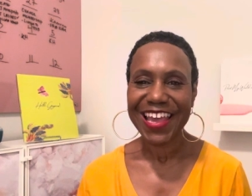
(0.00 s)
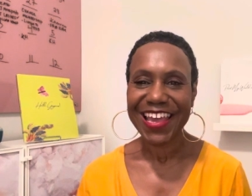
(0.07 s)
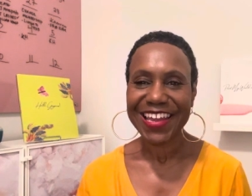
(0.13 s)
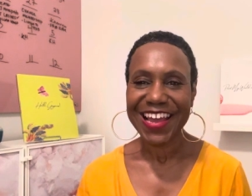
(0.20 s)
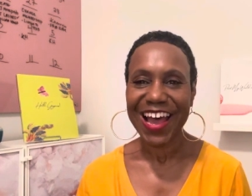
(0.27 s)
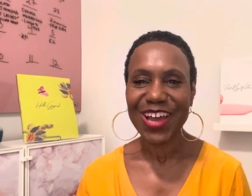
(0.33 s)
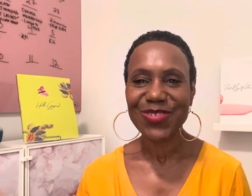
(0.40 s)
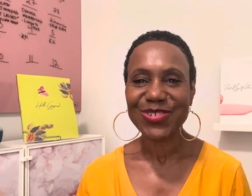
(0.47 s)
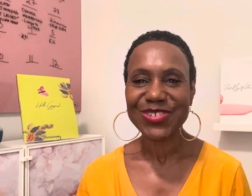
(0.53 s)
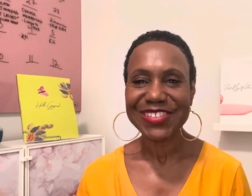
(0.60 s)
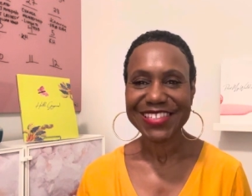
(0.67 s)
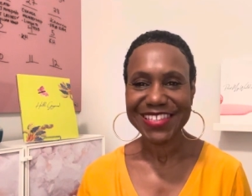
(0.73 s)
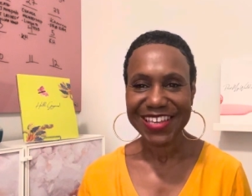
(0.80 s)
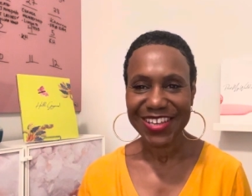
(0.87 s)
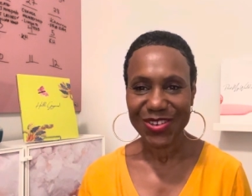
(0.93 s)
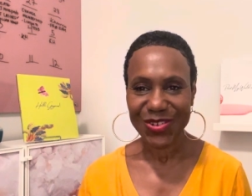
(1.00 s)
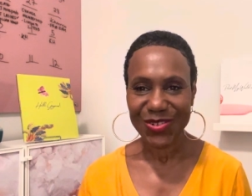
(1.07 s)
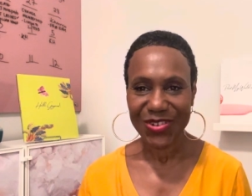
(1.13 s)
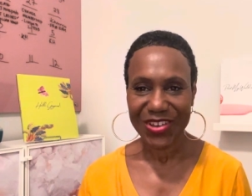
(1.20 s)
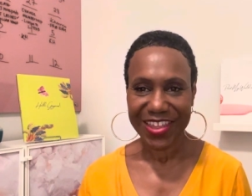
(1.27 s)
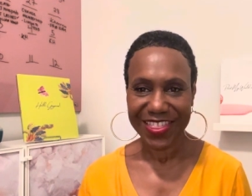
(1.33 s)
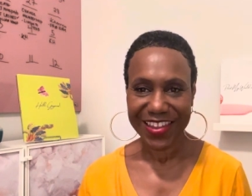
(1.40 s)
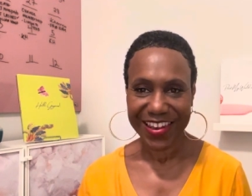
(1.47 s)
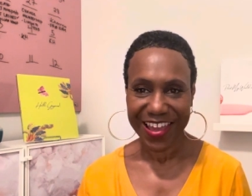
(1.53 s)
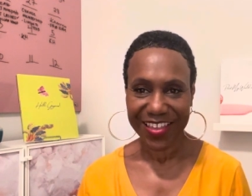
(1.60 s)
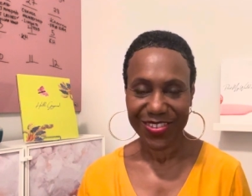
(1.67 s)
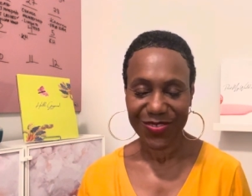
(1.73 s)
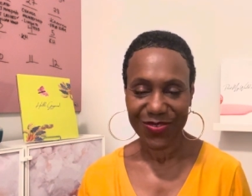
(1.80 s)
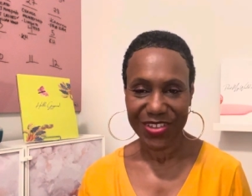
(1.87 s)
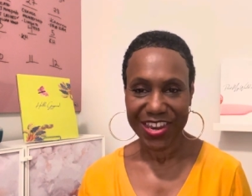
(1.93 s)
and I will see you in the
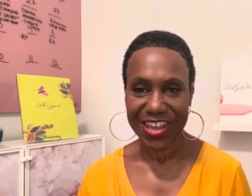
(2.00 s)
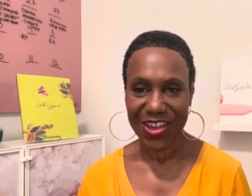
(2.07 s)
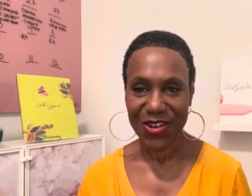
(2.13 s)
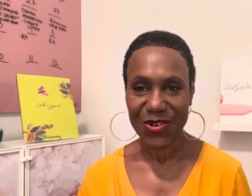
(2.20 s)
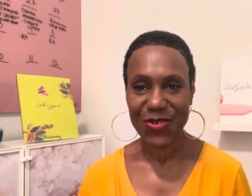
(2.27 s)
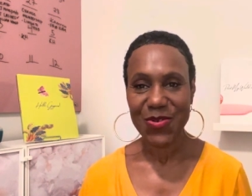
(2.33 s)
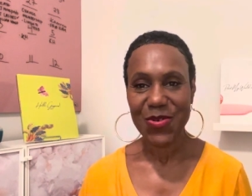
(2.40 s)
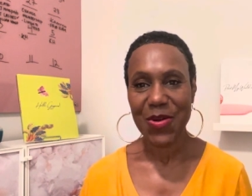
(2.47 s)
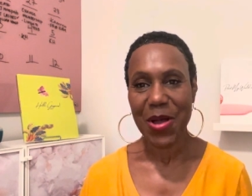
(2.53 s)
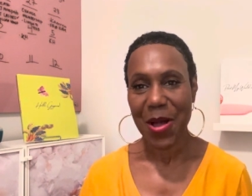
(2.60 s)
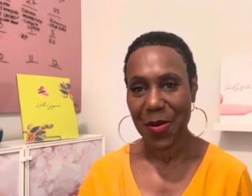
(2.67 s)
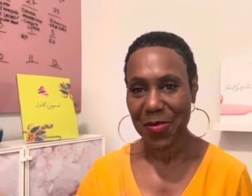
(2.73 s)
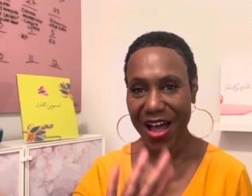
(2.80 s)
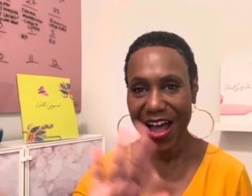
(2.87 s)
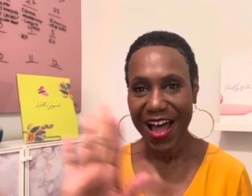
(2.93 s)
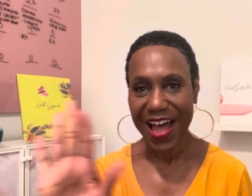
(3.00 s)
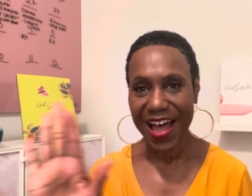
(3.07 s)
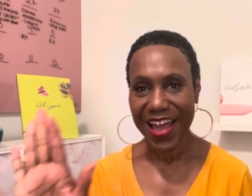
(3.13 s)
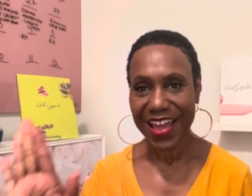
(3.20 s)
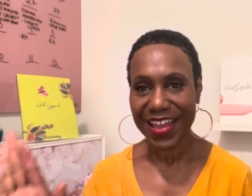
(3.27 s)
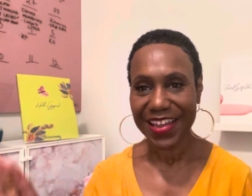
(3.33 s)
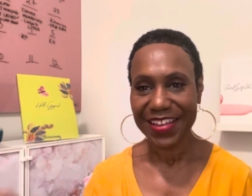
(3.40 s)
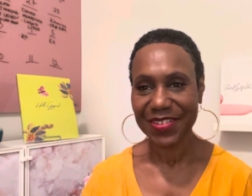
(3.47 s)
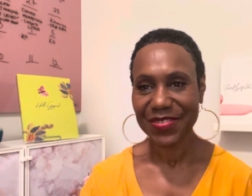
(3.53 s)
next video. Bye.